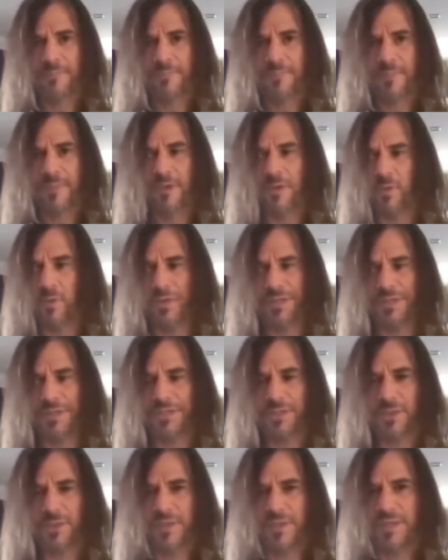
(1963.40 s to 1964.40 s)
or what they're
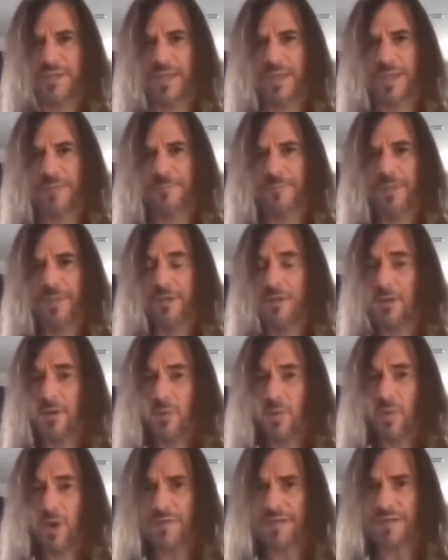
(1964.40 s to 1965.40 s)
doing there, or
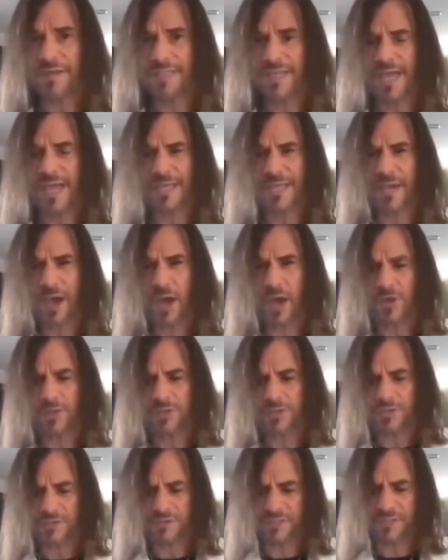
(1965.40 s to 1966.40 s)
why they're taking
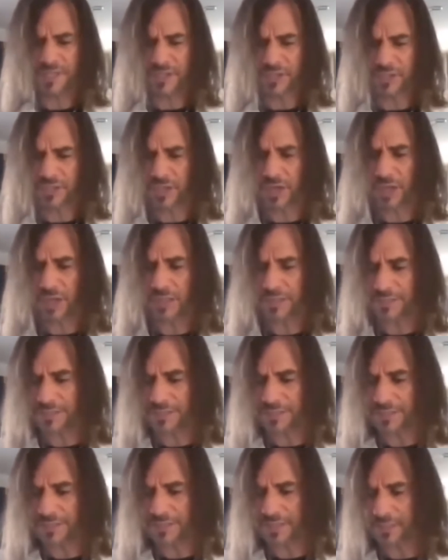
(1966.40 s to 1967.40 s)
oaths of such silence
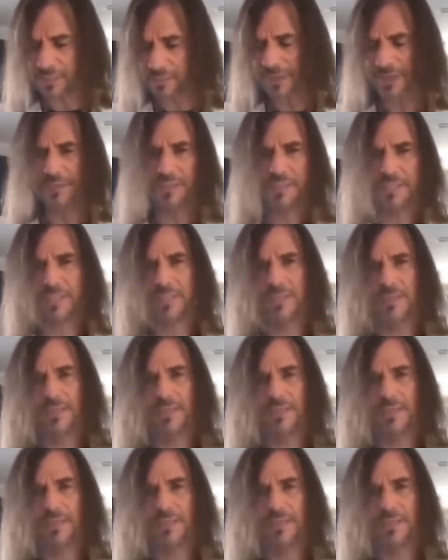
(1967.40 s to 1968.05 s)
and such penalty.